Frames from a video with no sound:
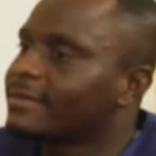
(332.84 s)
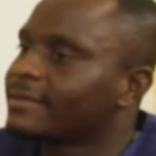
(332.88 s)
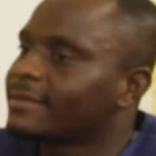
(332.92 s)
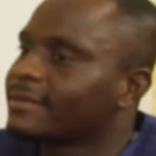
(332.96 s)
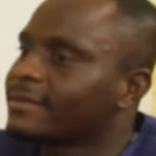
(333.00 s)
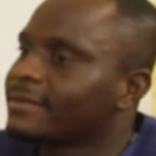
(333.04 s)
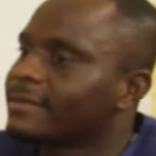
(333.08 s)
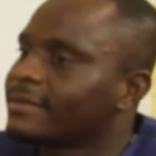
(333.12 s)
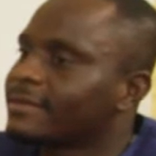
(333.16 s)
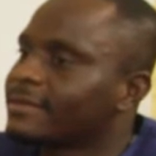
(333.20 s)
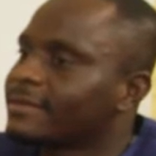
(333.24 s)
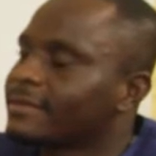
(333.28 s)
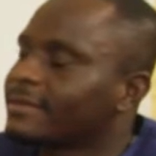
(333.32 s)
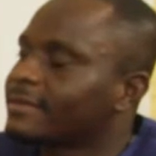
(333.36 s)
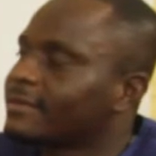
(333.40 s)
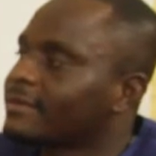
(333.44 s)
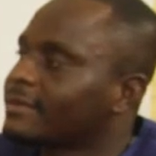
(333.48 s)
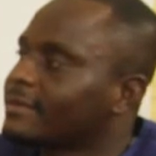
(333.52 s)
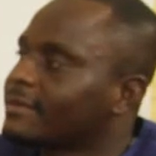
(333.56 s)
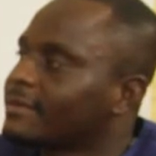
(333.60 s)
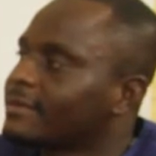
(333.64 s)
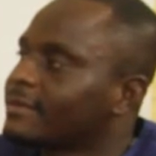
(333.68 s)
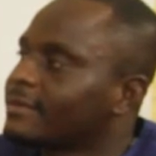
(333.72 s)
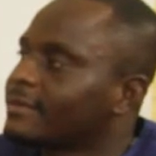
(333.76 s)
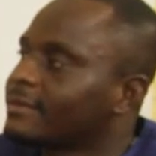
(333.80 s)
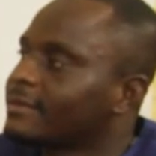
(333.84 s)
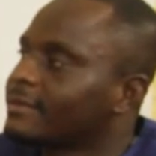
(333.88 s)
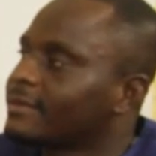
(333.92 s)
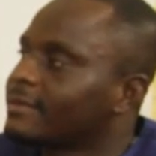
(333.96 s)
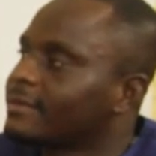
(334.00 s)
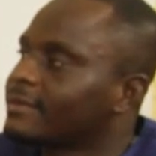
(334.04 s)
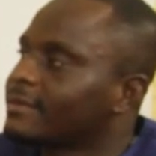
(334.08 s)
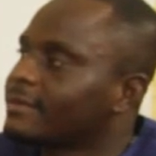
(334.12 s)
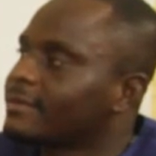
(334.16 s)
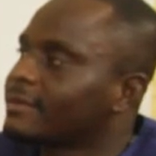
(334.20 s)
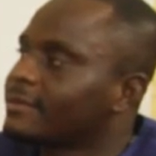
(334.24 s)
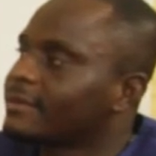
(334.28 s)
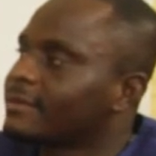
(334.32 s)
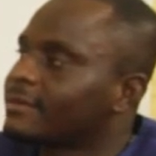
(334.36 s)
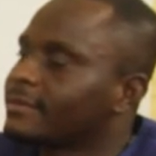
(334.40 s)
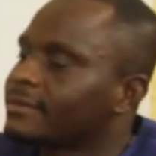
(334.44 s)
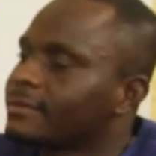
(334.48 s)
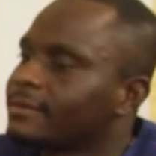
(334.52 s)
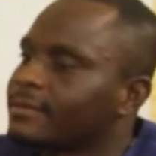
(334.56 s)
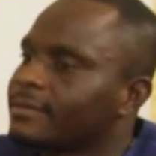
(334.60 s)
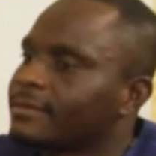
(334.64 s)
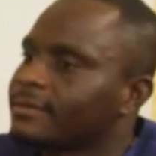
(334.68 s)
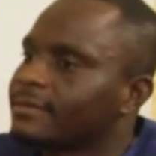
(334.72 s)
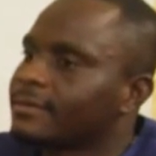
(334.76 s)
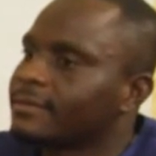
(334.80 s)

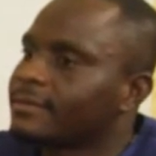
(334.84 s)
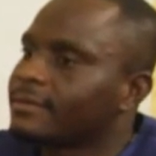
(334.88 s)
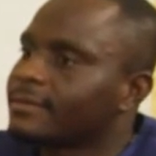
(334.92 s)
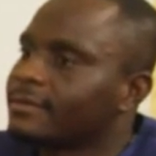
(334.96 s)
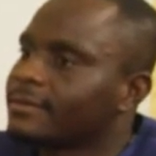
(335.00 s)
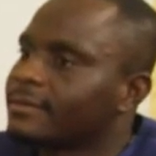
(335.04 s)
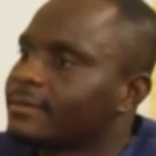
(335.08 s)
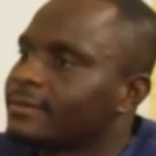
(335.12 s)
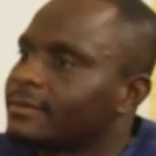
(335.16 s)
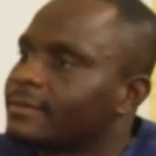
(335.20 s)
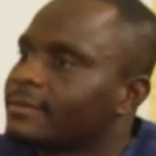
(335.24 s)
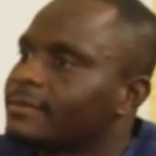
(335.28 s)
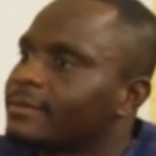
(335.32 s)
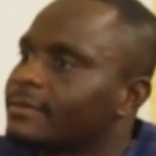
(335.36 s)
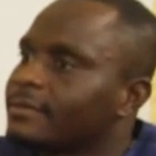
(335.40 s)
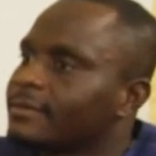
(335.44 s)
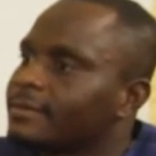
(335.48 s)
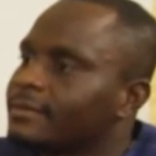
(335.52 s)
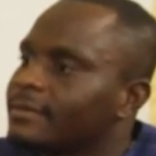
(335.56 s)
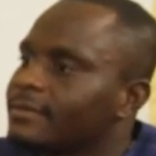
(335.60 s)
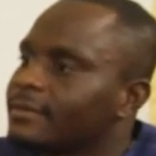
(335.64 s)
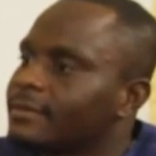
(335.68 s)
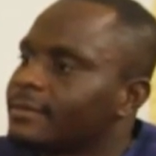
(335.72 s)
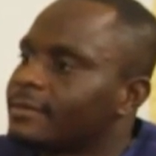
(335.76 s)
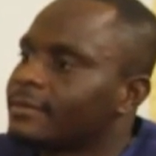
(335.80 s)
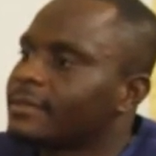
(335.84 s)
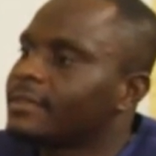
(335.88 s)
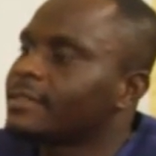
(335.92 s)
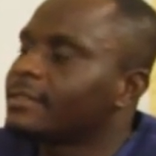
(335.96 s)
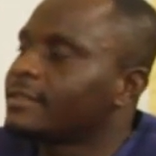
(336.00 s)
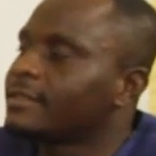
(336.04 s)
(silent)